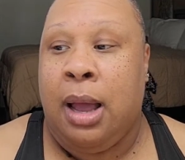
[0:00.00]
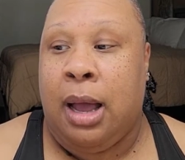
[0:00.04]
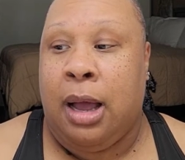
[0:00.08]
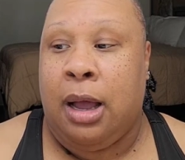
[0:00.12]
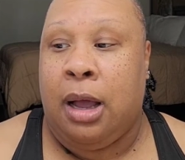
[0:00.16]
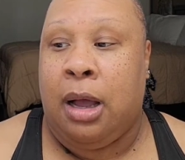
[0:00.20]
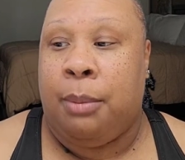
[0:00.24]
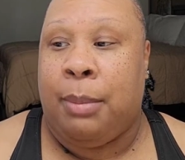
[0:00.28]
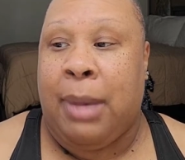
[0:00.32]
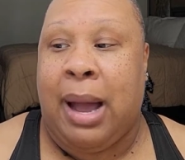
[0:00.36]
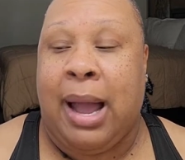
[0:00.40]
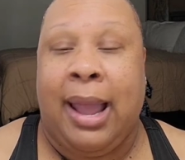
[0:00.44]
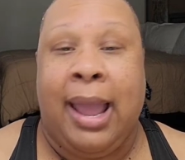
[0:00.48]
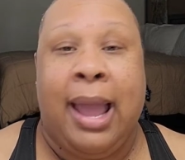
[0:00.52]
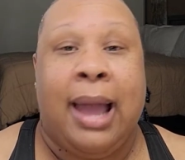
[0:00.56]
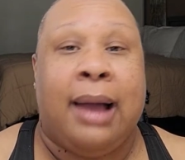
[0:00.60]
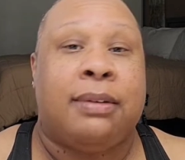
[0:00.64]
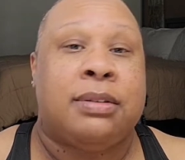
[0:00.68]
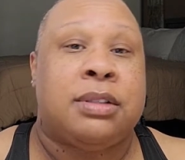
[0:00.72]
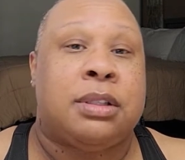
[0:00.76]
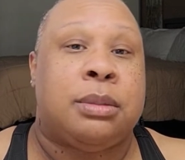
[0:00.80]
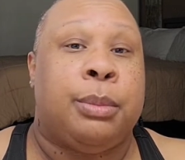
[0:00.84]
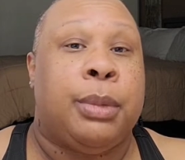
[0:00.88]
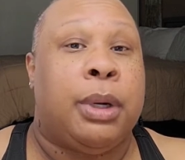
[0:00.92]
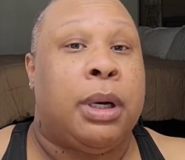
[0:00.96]
I
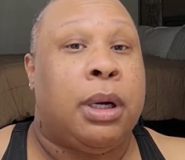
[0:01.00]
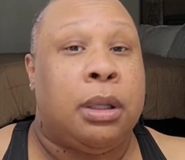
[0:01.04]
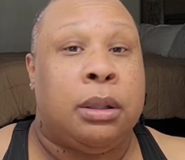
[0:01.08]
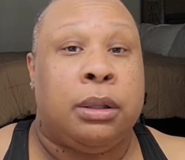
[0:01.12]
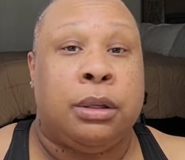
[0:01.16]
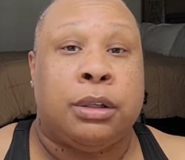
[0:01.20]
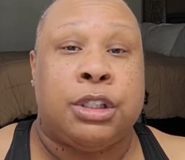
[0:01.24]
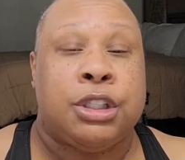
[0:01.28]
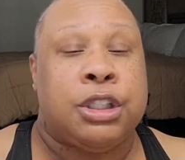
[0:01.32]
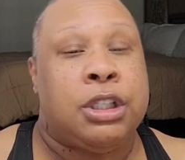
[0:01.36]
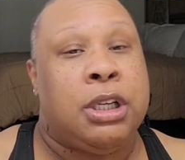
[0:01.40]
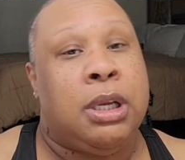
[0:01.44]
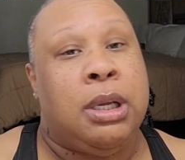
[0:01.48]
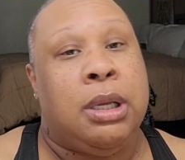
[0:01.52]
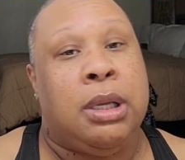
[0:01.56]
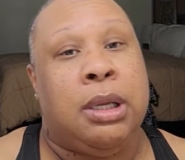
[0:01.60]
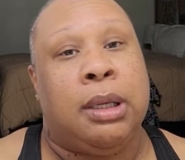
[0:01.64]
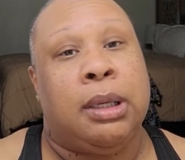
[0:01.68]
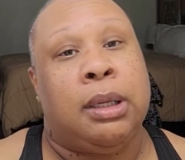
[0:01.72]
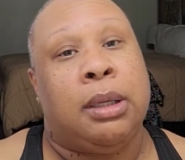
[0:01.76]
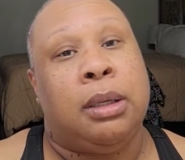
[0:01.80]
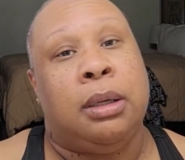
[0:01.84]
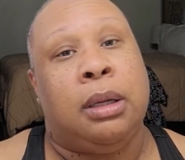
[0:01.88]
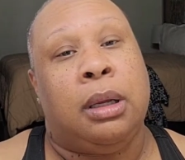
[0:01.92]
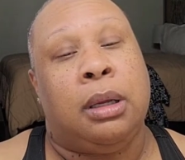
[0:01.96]
have some other
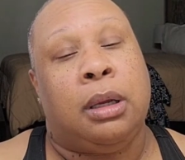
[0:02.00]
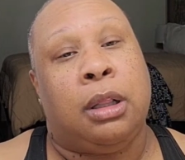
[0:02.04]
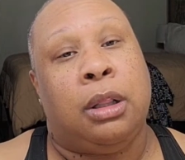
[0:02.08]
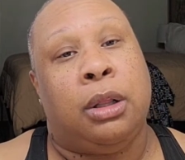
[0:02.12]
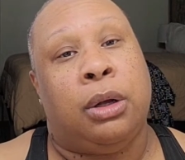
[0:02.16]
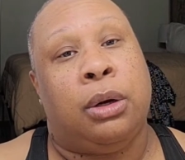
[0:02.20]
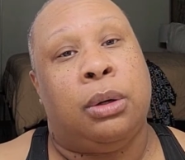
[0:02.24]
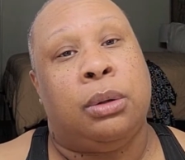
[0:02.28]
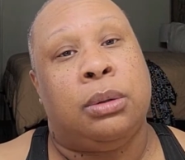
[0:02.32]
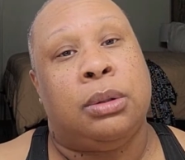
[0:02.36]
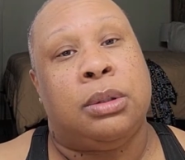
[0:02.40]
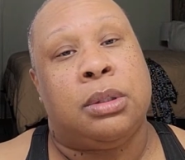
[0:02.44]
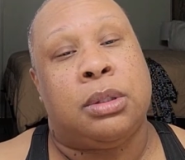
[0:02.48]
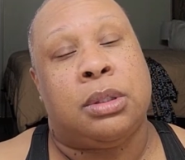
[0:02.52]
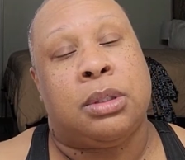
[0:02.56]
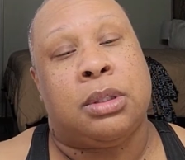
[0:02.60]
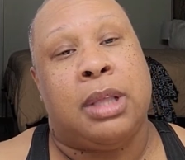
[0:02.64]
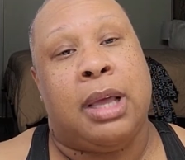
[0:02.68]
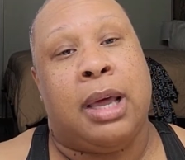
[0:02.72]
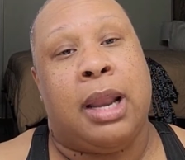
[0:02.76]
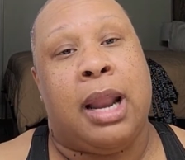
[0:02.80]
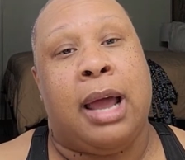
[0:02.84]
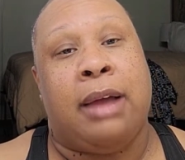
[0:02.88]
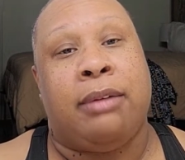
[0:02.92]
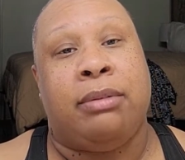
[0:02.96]
Shein clothes
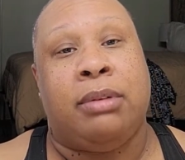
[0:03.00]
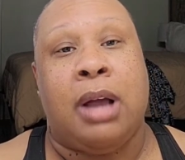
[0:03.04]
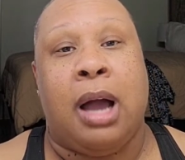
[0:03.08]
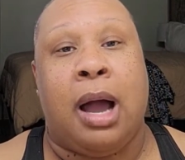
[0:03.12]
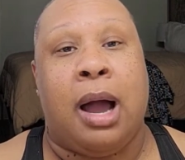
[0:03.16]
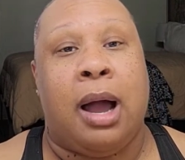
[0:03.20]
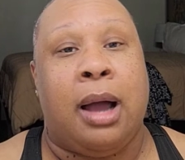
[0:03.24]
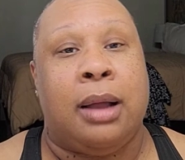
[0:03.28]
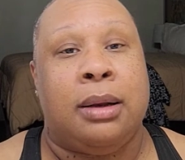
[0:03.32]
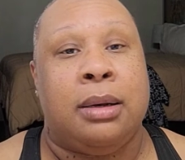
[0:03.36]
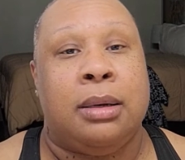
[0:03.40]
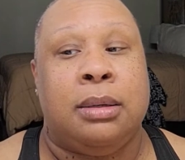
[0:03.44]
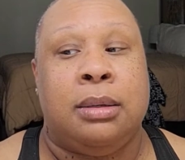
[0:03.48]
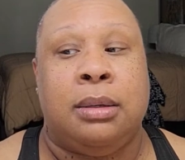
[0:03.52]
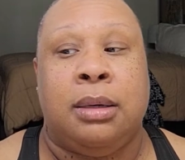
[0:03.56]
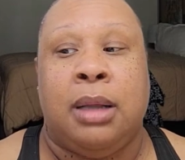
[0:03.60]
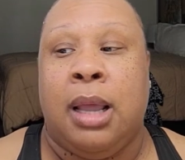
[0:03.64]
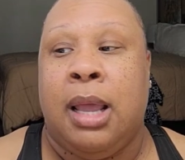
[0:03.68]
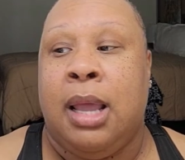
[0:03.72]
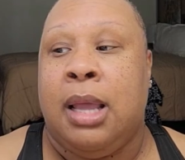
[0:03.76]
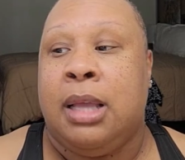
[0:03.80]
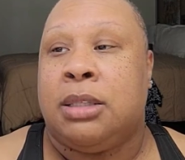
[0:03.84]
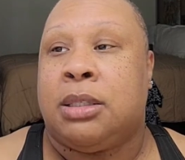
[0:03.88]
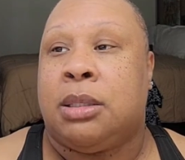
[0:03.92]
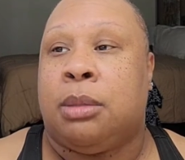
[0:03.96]
that I've gotten,
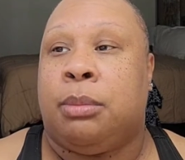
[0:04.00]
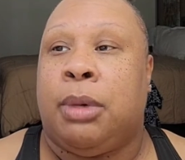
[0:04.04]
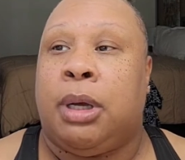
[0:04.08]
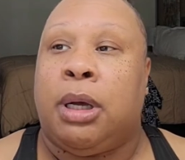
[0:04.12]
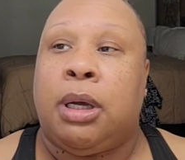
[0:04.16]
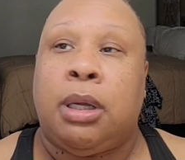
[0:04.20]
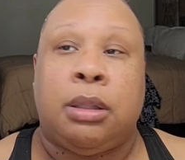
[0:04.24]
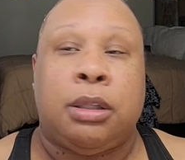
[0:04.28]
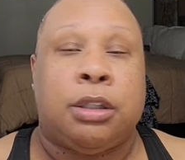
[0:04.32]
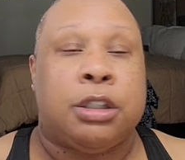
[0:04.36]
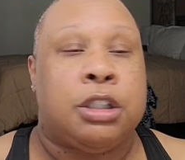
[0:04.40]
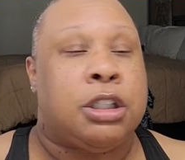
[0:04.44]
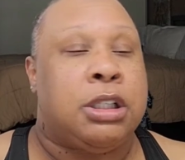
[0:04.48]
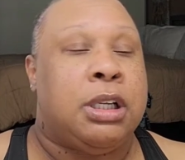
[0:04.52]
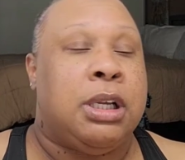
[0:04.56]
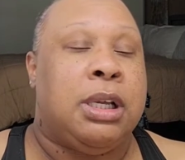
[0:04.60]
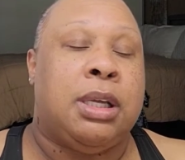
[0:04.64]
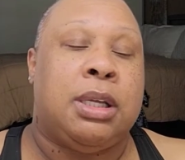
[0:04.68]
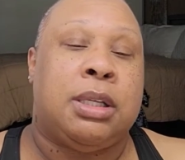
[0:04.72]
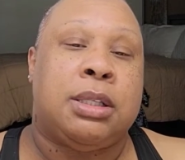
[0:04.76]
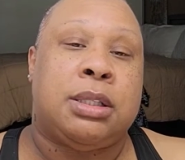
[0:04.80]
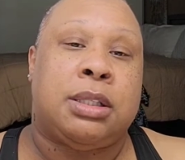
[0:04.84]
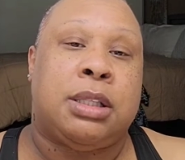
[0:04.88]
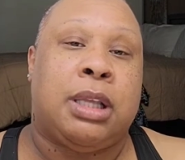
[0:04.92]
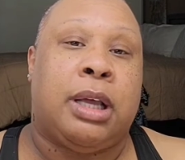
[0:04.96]
some other
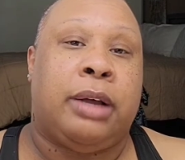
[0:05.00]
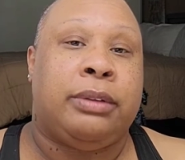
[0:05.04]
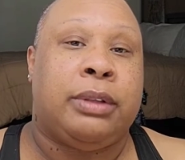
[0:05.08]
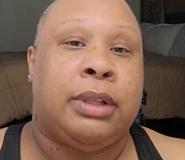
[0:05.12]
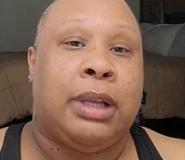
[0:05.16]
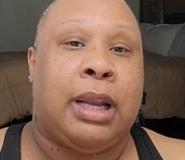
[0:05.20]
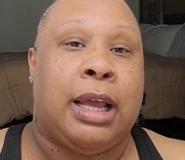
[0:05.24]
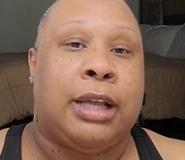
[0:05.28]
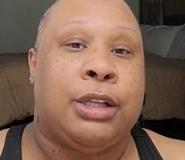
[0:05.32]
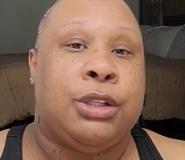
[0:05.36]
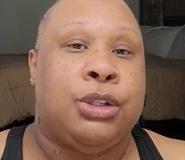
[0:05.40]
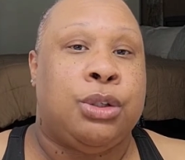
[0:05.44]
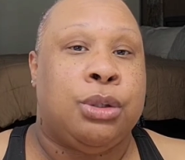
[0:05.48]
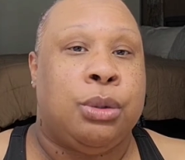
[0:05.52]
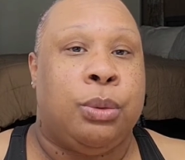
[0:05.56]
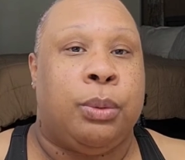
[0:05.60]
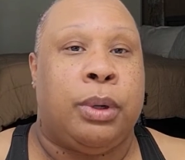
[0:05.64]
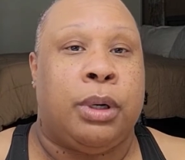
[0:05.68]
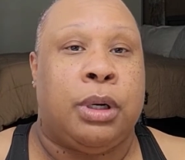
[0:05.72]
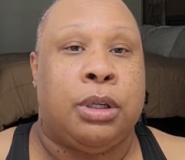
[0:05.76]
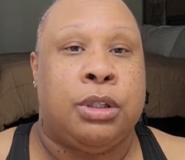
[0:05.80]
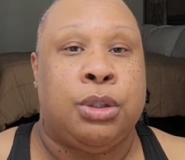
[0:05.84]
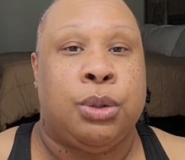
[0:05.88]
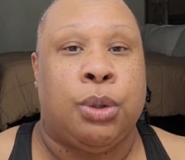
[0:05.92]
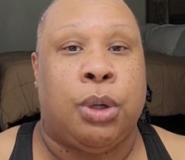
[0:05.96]
Shein stuff that I do
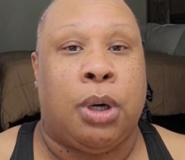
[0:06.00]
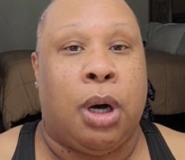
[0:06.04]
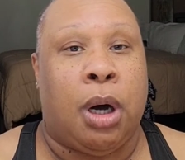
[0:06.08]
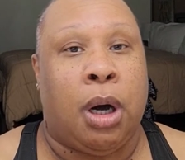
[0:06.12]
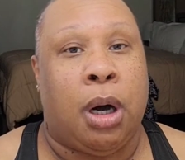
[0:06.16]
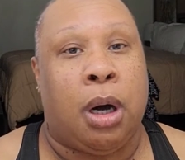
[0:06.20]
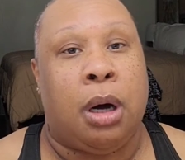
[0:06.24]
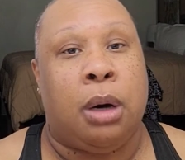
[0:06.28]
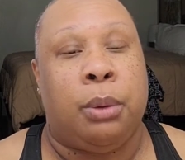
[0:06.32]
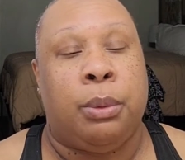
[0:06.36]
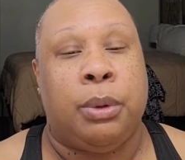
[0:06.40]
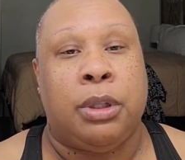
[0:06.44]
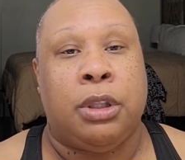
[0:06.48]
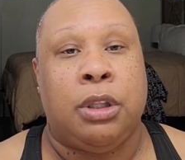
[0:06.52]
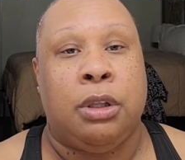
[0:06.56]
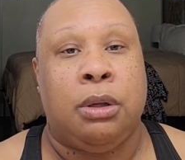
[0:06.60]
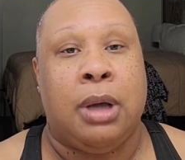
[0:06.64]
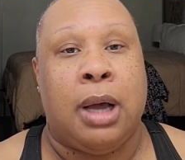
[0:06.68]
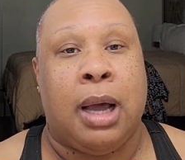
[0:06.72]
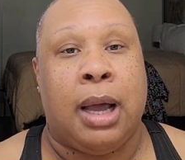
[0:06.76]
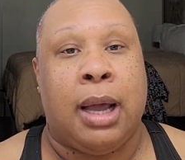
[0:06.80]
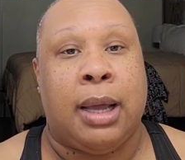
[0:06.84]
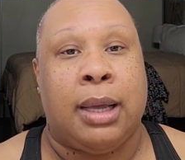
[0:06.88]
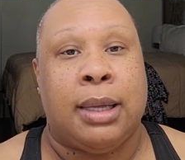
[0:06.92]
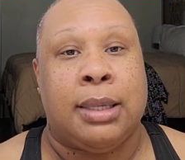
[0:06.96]
want to do a haul with you
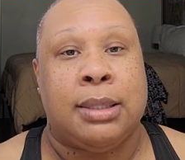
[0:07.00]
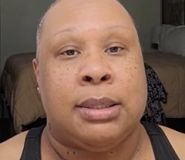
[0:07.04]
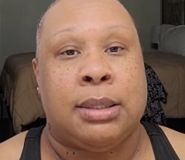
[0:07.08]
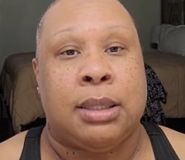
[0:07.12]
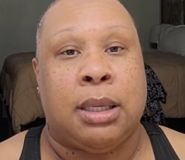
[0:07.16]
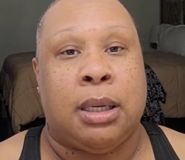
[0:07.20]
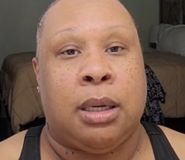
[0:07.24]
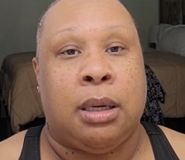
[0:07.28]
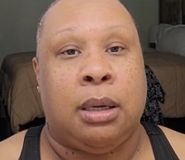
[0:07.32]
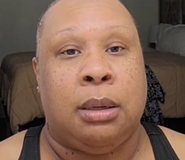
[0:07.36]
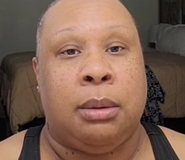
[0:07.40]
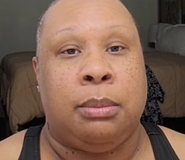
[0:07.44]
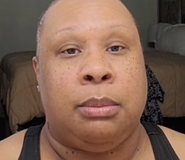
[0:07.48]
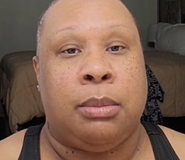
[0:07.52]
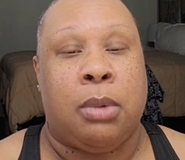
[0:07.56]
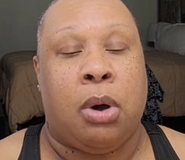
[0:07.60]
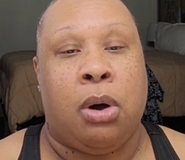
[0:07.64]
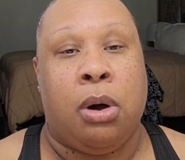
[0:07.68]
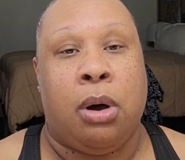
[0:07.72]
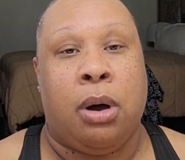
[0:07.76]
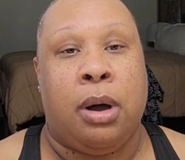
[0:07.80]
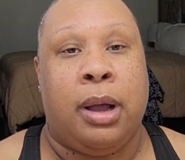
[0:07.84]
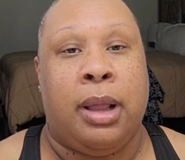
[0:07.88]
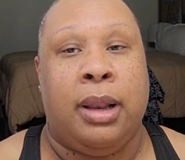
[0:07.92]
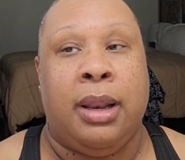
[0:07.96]
guys
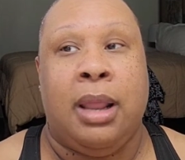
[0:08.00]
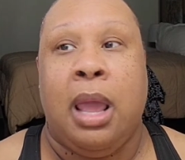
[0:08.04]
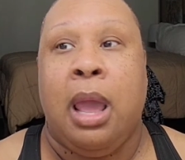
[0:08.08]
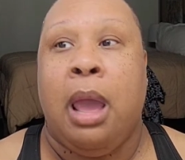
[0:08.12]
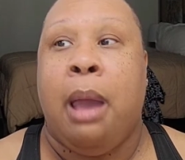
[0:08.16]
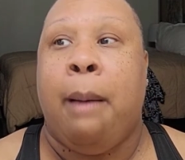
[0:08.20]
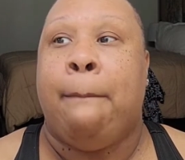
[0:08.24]
on,